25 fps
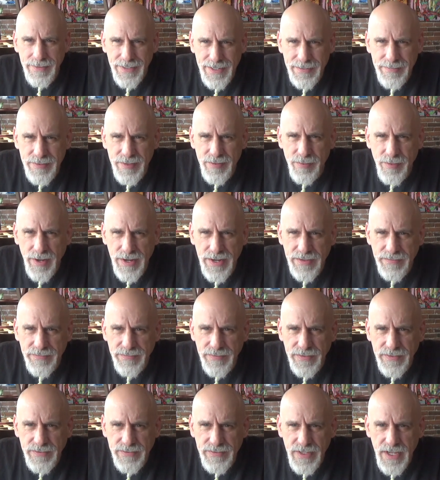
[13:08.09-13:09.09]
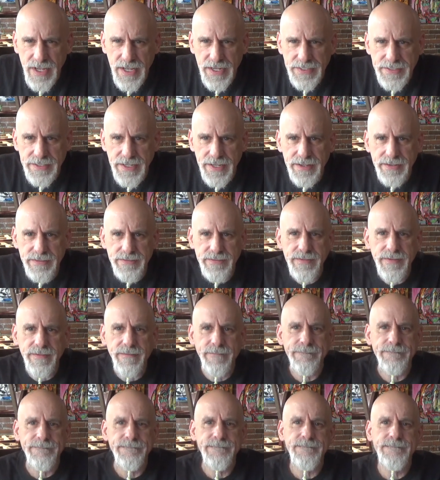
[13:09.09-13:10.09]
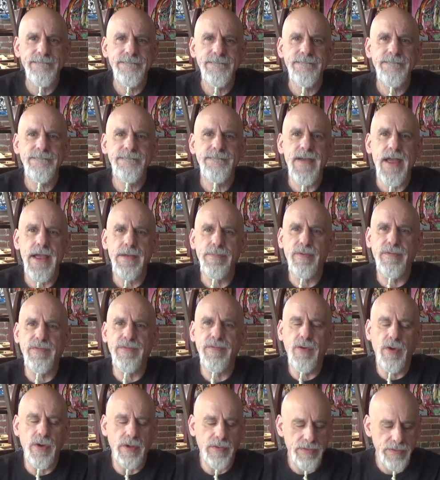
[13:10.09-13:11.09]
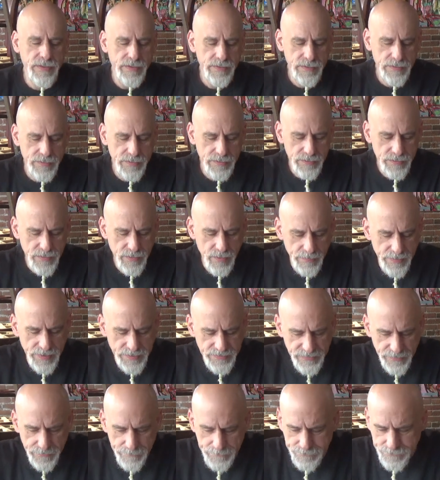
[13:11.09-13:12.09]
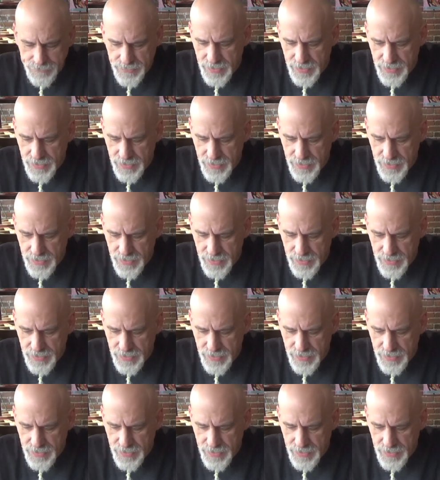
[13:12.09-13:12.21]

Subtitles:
going to be ready for this contest. April 4th. Don't miss it.